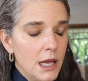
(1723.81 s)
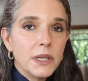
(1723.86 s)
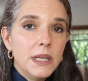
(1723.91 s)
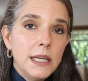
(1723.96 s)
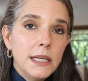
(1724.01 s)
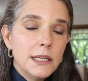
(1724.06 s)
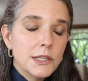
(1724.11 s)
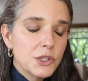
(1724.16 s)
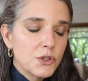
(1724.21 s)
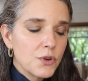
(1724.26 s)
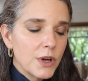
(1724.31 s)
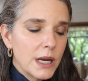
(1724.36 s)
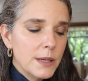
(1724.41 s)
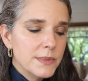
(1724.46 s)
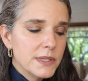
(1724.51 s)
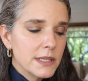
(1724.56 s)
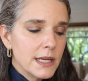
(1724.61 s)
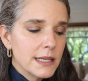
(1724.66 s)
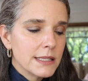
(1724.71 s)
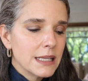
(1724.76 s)
But he
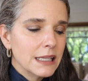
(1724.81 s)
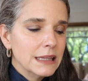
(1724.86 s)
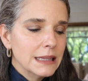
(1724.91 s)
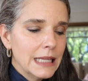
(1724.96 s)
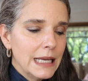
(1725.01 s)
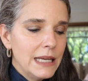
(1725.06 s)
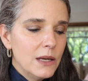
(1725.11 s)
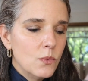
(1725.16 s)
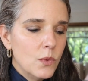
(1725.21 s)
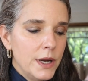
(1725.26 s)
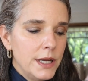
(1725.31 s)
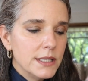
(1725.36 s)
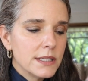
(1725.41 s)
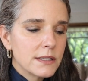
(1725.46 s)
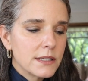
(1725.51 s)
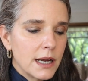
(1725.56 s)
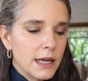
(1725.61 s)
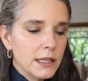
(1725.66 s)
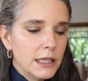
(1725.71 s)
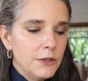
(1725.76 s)
describes it as a lightweight
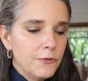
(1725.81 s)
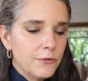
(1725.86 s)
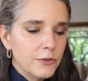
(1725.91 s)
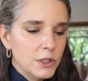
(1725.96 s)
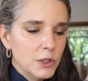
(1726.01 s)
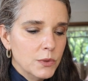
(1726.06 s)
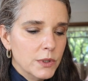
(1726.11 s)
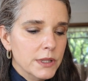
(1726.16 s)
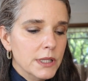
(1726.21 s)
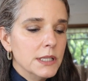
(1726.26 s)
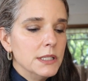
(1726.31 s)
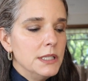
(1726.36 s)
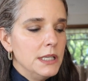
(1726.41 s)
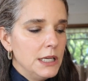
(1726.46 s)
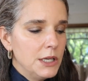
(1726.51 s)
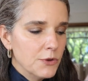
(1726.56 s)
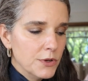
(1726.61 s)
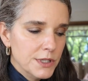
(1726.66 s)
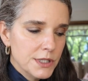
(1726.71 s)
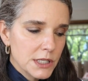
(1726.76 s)
styling fluid that
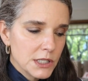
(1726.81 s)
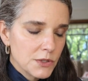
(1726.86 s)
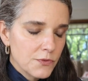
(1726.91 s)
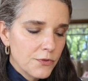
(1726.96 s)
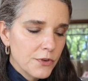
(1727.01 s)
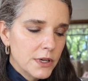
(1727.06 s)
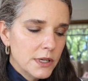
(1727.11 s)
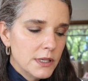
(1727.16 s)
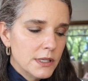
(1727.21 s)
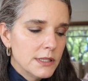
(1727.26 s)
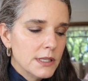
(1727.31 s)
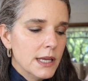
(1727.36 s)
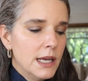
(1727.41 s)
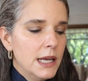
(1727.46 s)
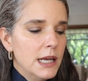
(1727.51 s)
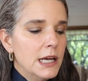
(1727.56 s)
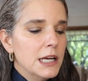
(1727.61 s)
decreases frizz,